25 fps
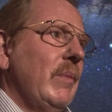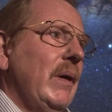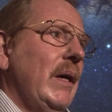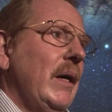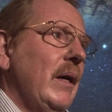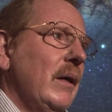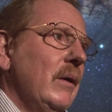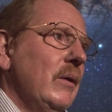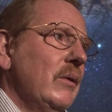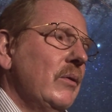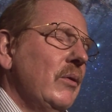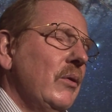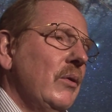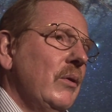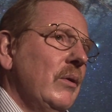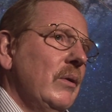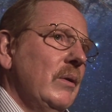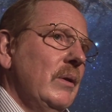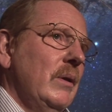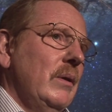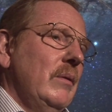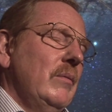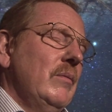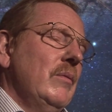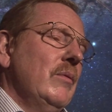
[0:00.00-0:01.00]
Bang
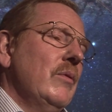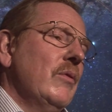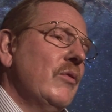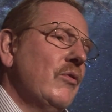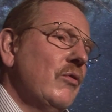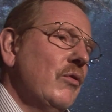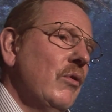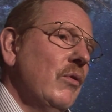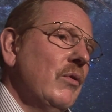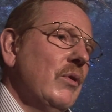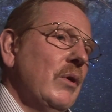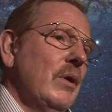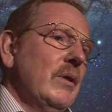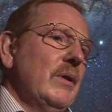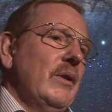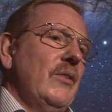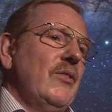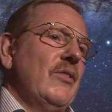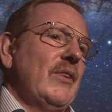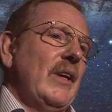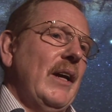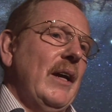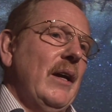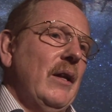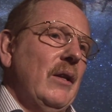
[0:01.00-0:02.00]
occurred. Soon on the
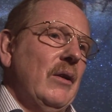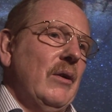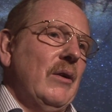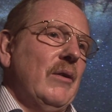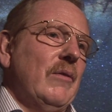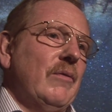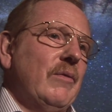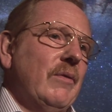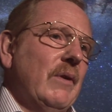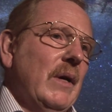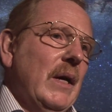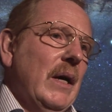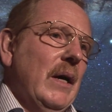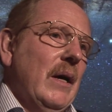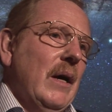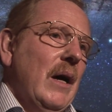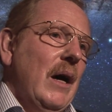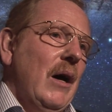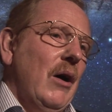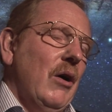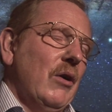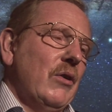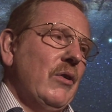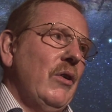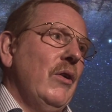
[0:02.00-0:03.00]
scale of
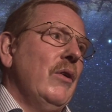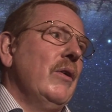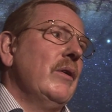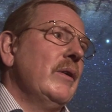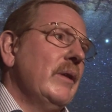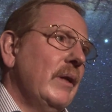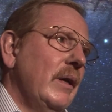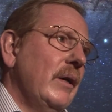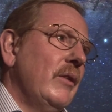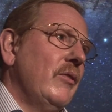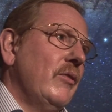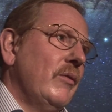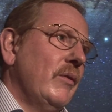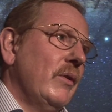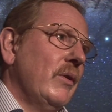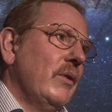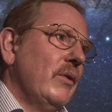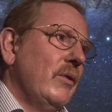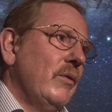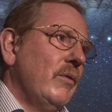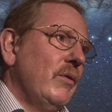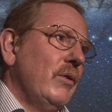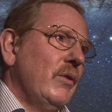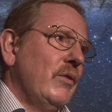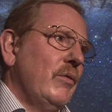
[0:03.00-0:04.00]
our current age of the
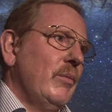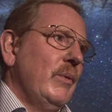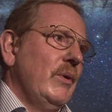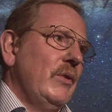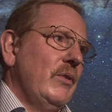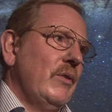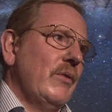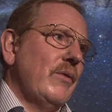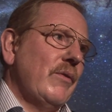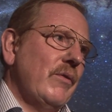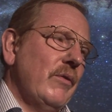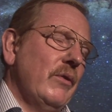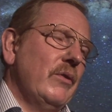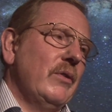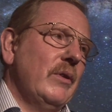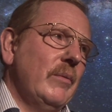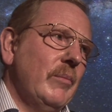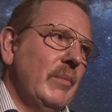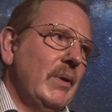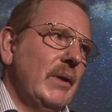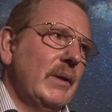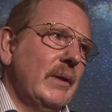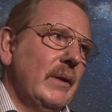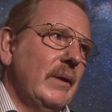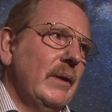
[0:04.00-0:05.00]
universe, which is thirteen
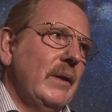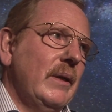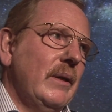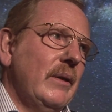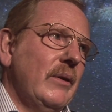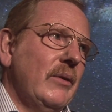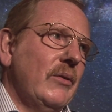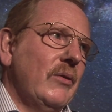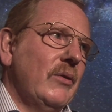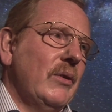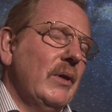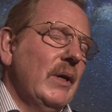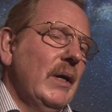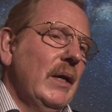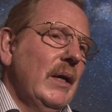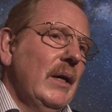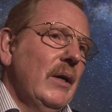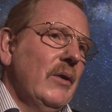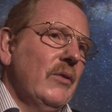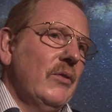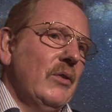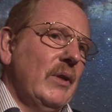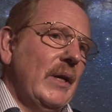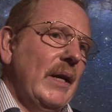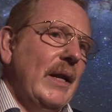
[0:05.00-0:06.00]
billion years.
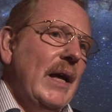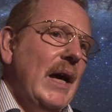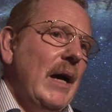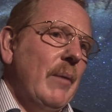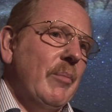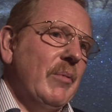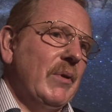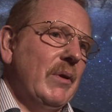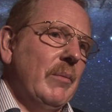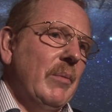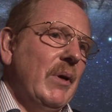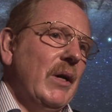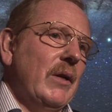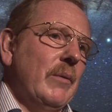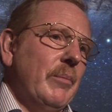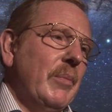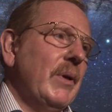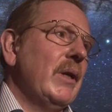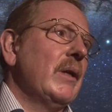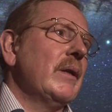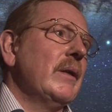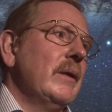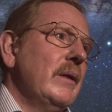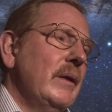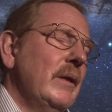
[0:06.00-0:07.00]
So that happened about a
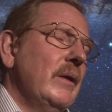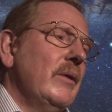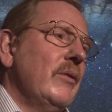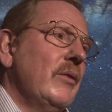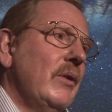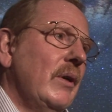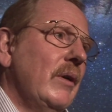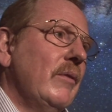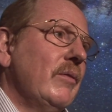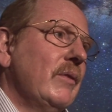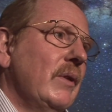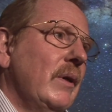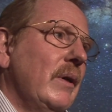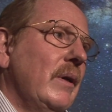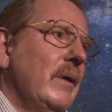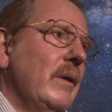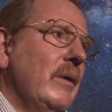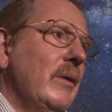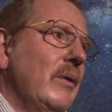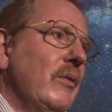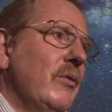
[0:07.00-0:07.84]
billion years after.